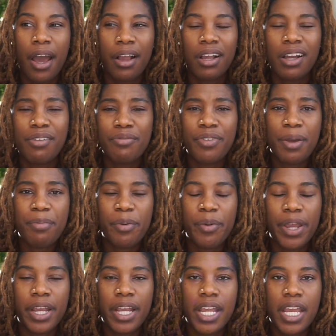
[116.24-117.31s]
come
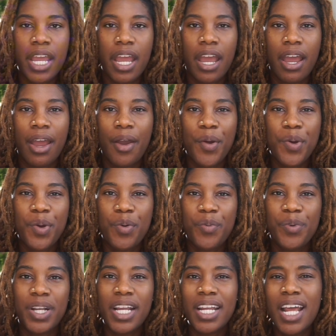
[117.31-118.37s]
February,
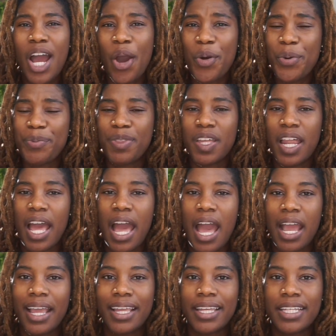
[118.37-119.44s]
we're gonna hope that
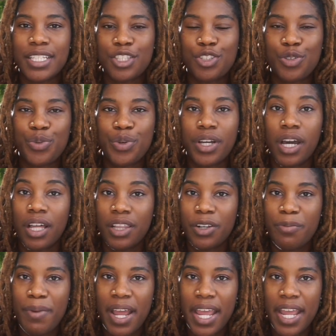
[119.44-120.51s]
I get to
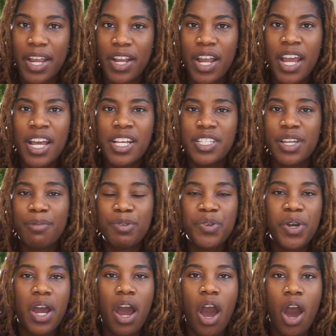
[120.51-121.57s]
color my hair. So I'm
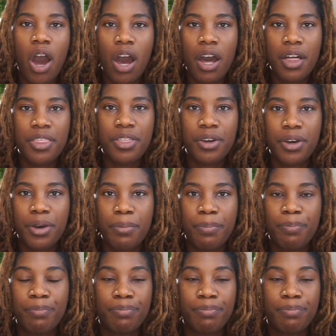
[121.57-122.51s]
doing all the